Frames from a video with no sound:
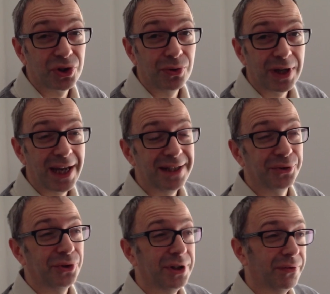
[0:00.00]
too keen
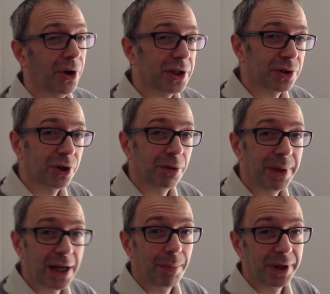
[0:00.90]
on the device, I'm going to
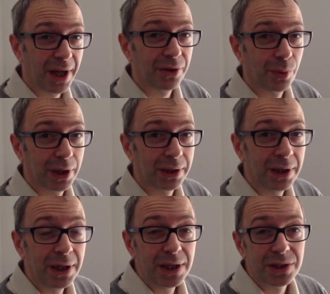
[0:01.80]
pick up another one
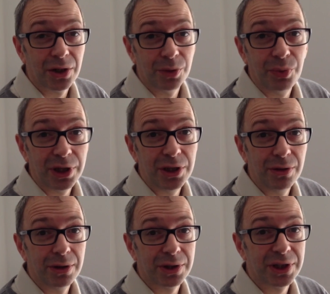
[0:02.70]
so I can bring
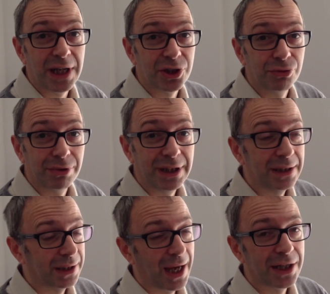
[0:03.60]
you accessory
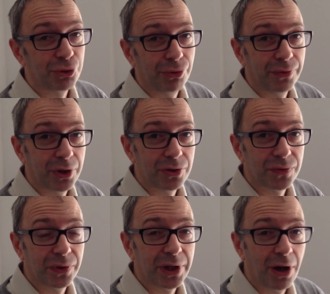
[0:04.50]
and case reviews
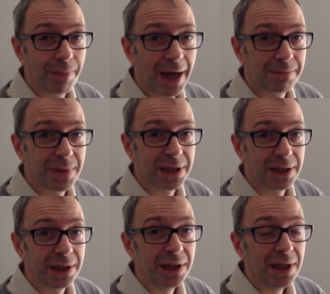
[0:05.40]
for the iPad
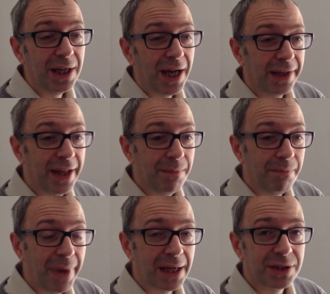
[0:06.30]
mini. And then
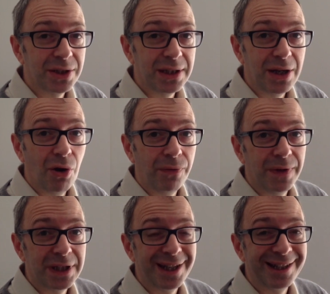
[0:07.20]
back to the
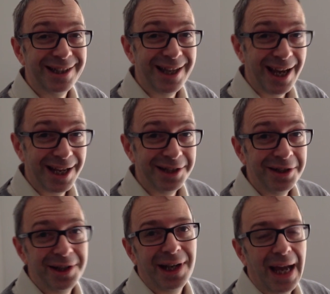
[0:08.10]
office
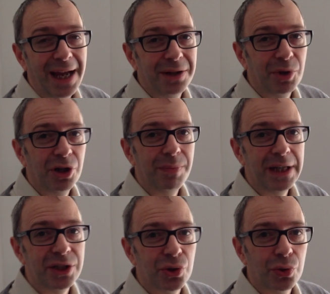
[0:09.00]
again, and I'm going to
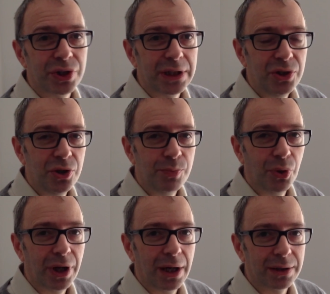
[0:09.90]
be sourcing new
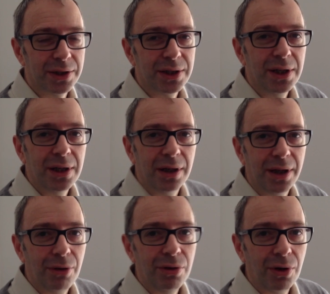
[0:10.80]
products. I
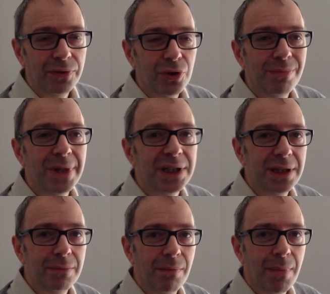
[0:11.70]
know a lot of you are
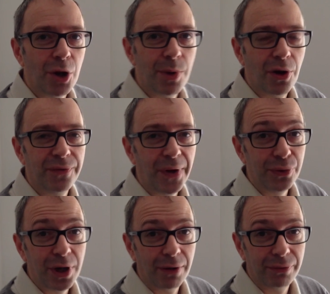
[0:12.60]
missing mobile
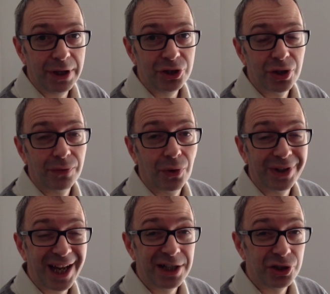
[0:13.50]
phone coverage, so I've got
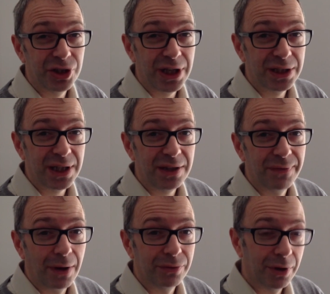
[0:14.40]
an HTC
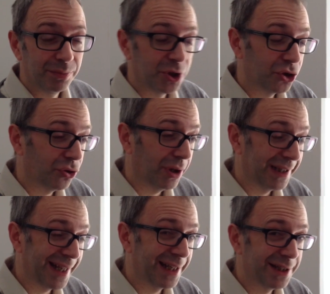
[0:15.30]
phone I'm just trying
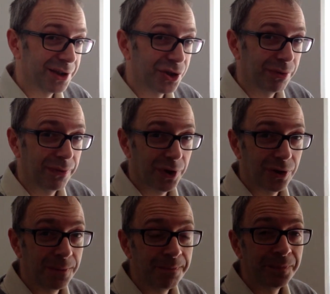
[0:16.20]
to get into
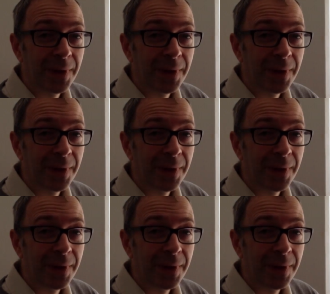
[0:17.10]
review.